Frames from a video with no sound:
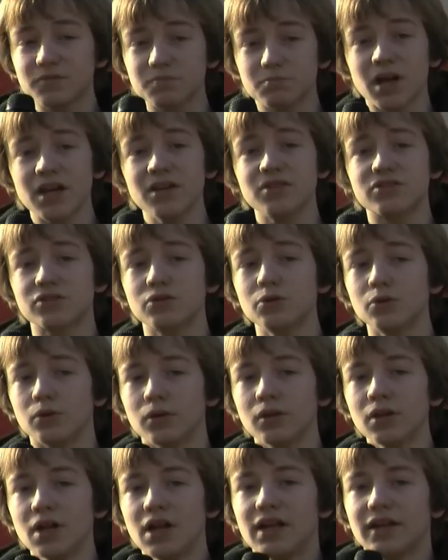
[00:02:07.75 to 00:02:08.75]
my
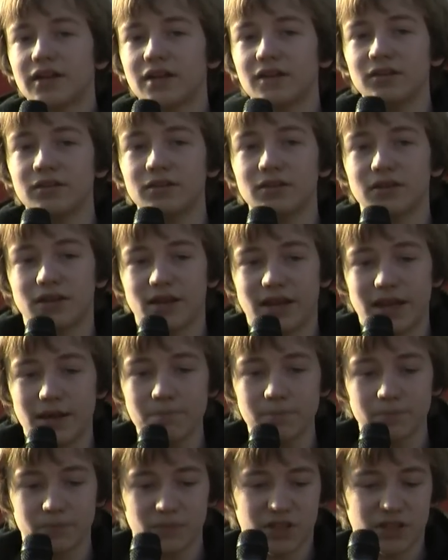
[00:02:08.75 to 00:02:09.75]
school can
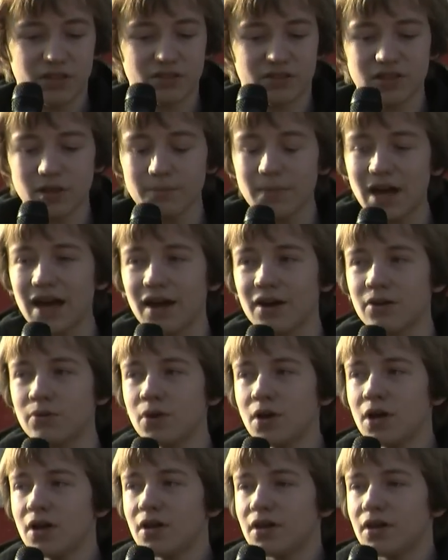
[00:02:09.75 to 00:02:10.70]
somehow